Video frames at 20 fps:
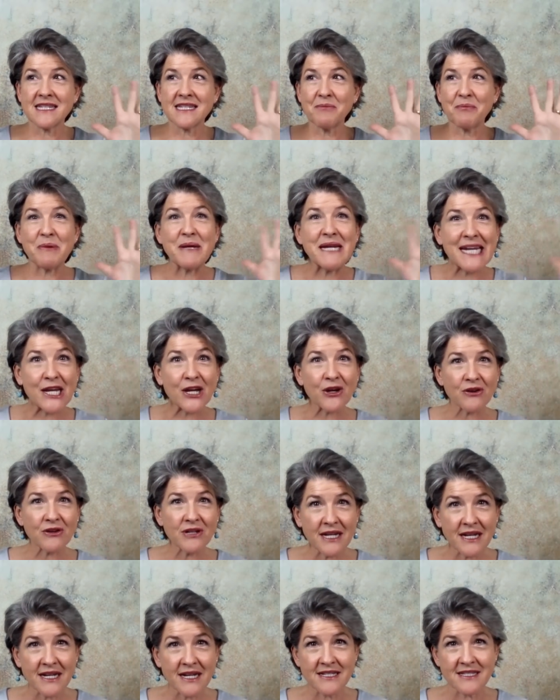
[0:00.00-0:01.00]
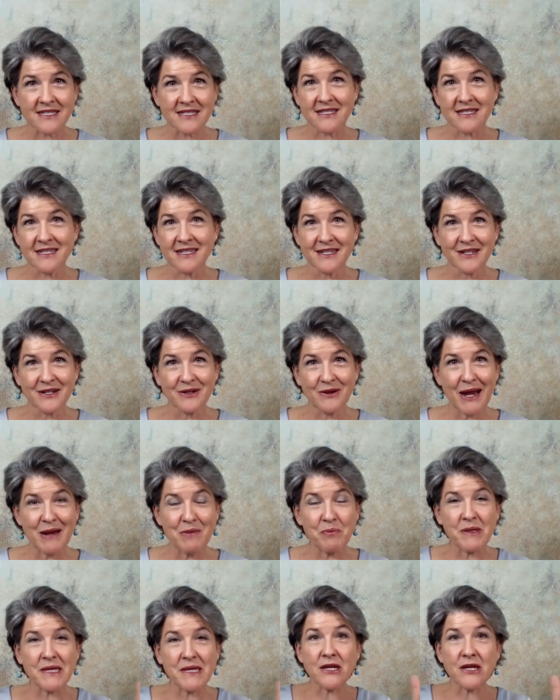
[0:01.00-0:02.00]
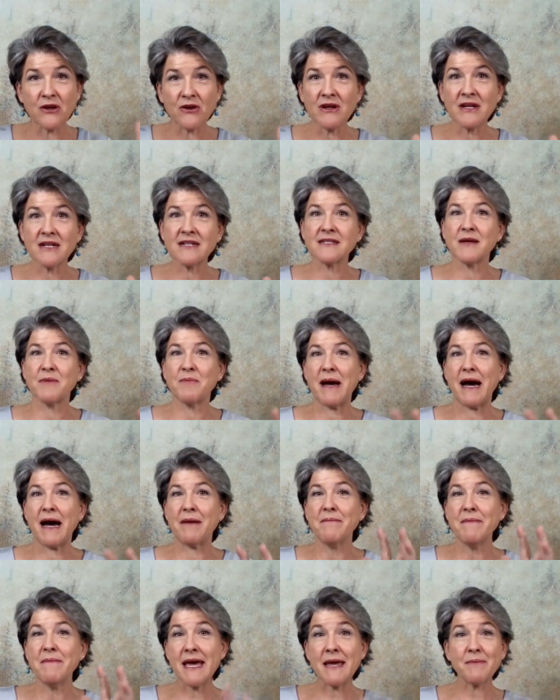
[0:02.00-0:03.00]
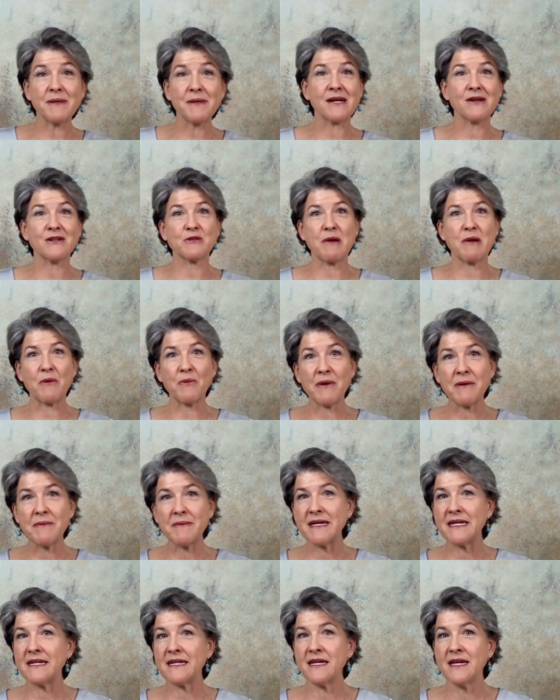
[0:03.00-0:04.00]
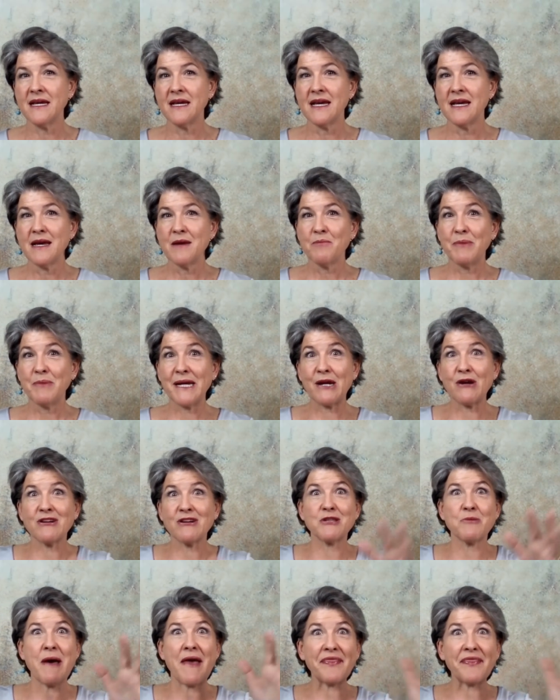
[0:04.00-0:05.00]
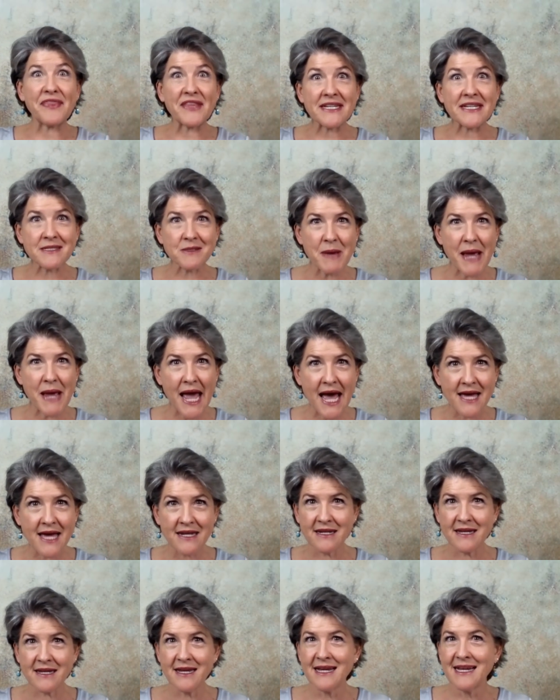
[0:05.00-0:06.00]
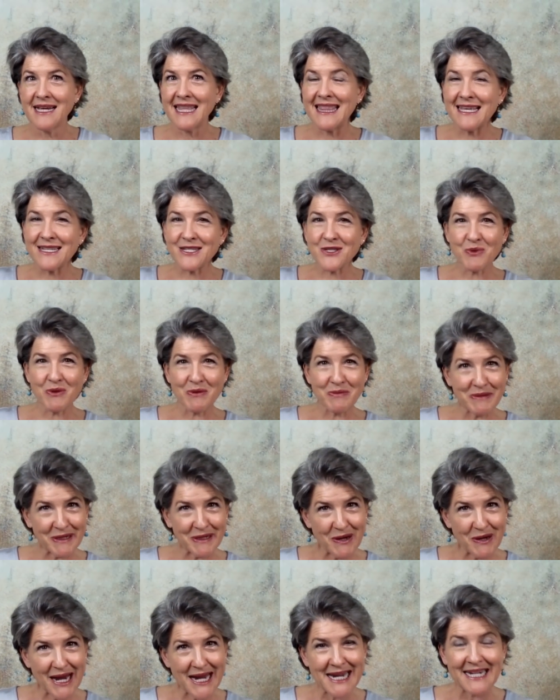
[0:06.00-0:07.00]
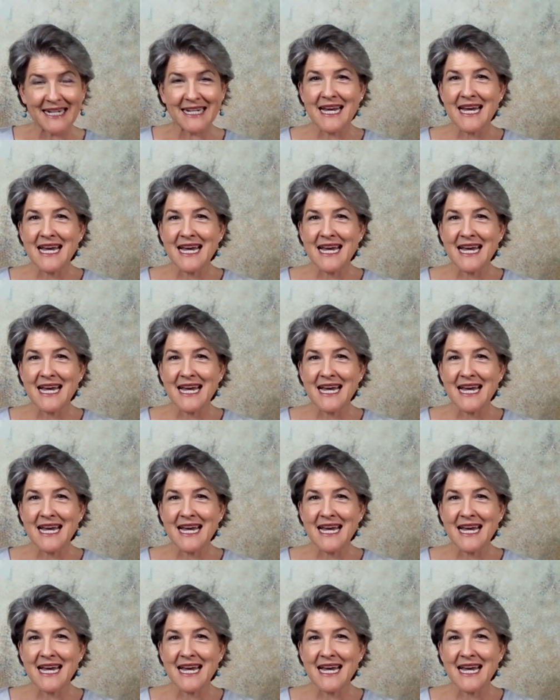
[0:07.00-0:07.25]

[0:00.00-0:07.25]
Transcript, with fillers: be curious, right? Be curious about men, be curious about women, be curious about this man, this woman, right?